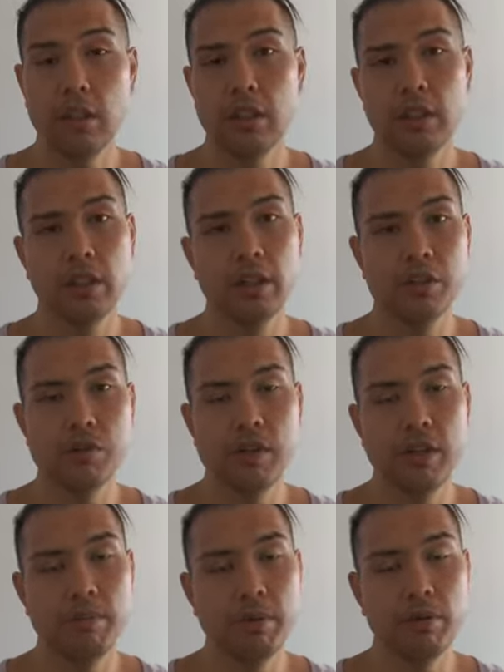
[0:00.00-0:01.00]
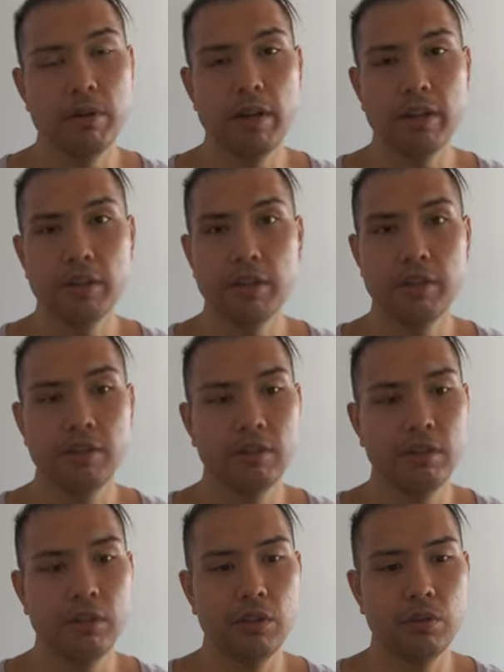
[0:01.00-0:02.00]
As you get better at it,
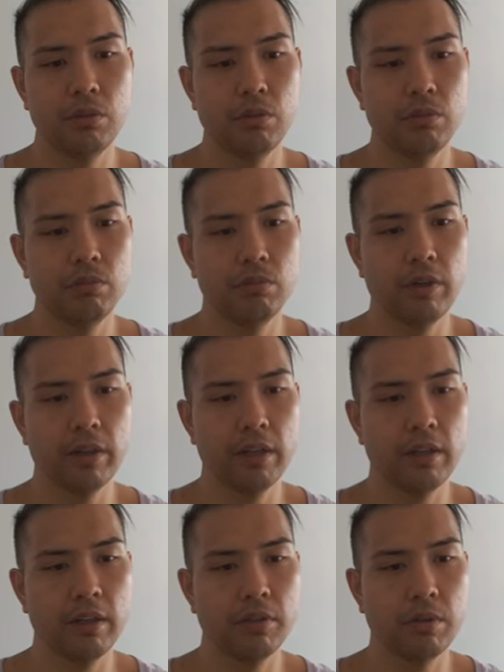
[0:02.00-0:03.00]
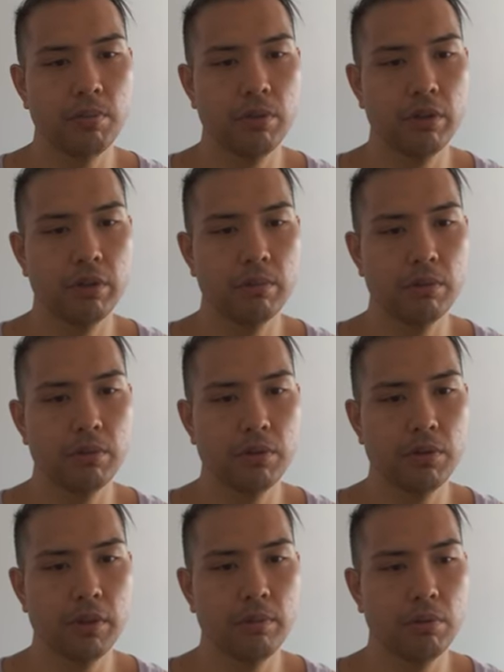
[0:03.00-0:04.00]
you recognize the port
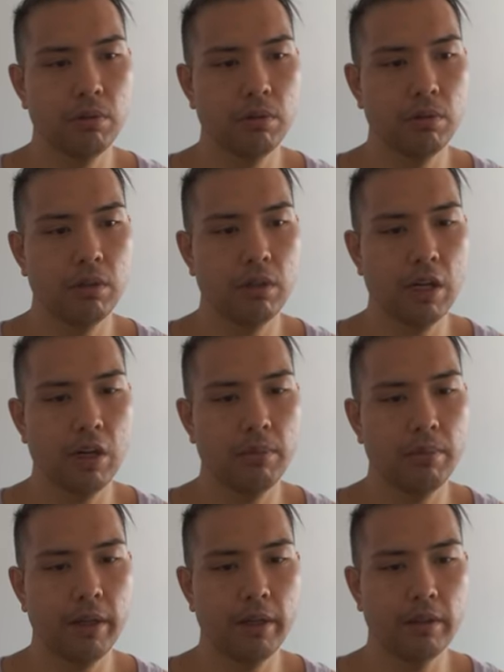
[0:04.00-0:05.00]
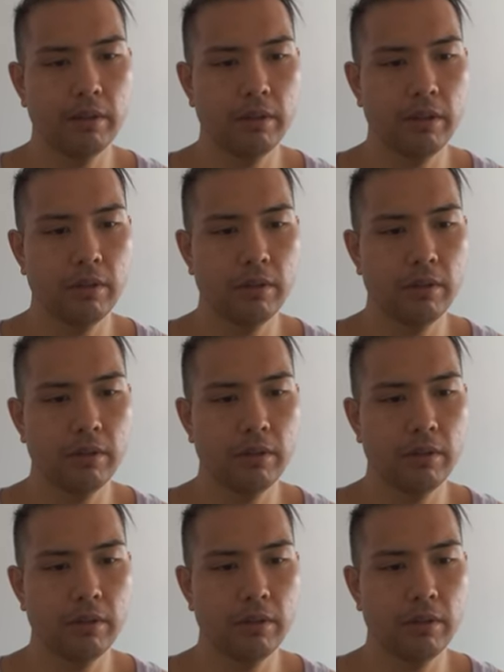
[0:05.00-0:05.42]
numbers and protocol automatically.